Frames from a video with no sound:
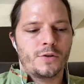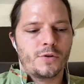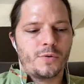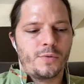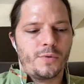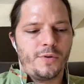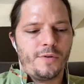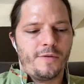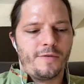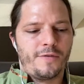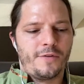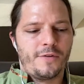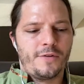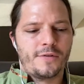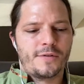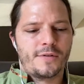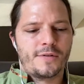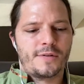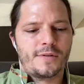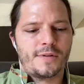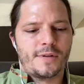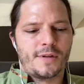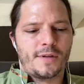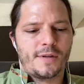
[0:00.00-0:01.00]
So when you
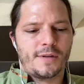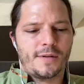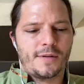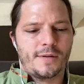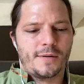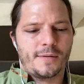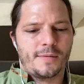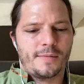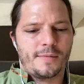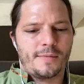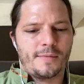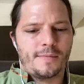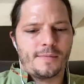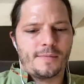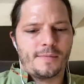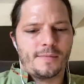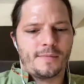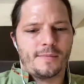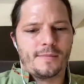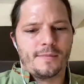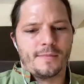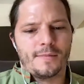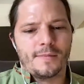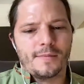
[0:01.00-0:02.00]
first, uh,
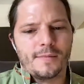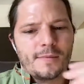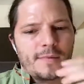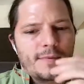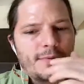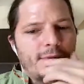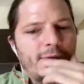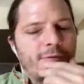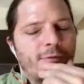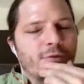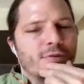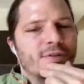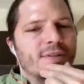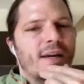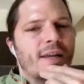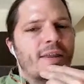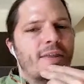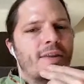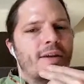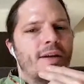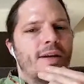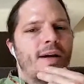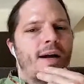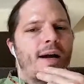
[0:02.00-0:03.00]
first I
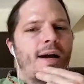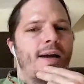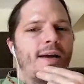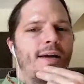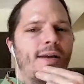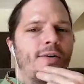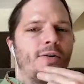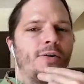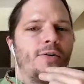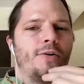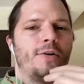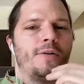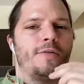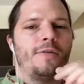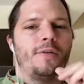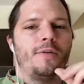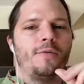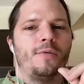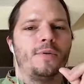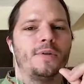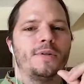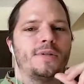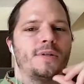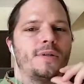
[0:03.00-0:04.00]
think I had heard of it
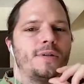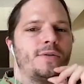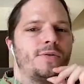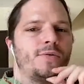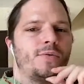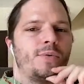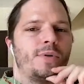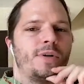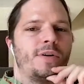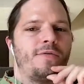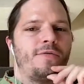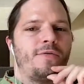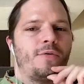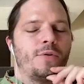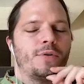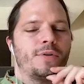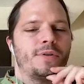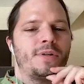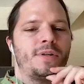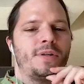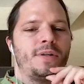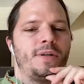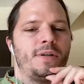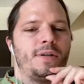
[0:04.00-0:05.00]
was in
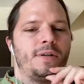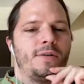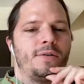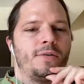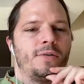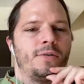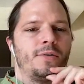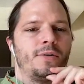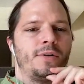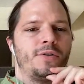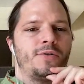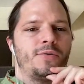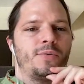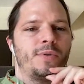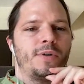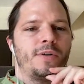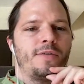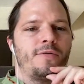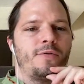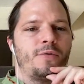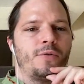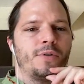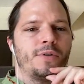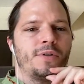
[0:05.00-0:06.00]
2014, early
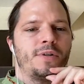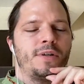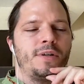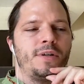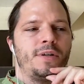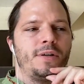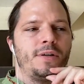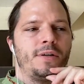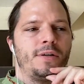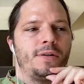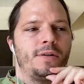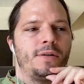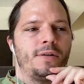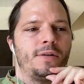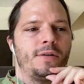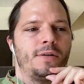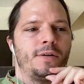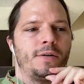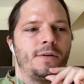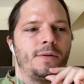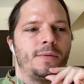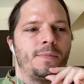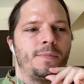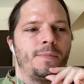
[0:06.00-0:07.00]
2014,
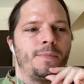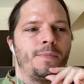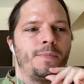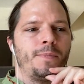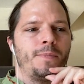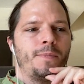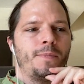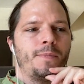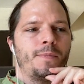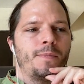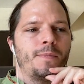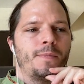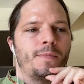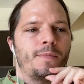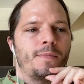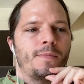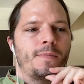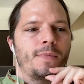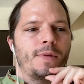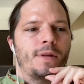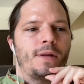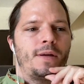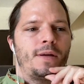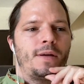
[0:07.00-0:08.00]
um,
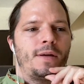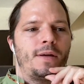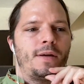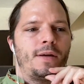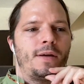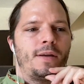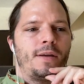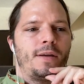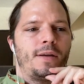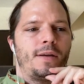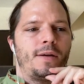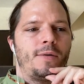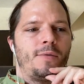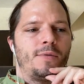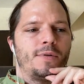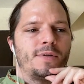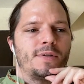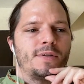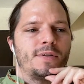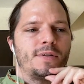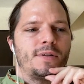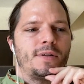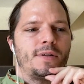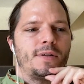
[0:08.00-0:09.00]
and it
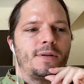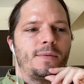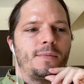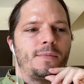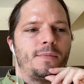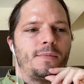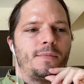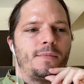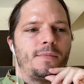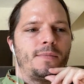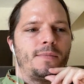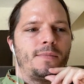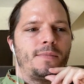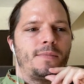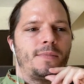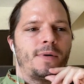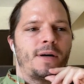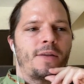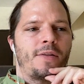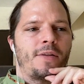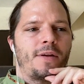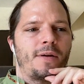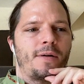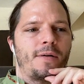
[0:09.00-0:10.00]
was um,
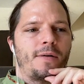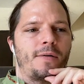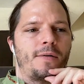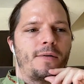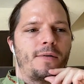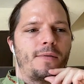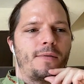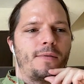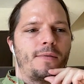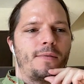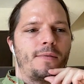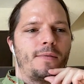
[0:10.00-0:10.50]
I think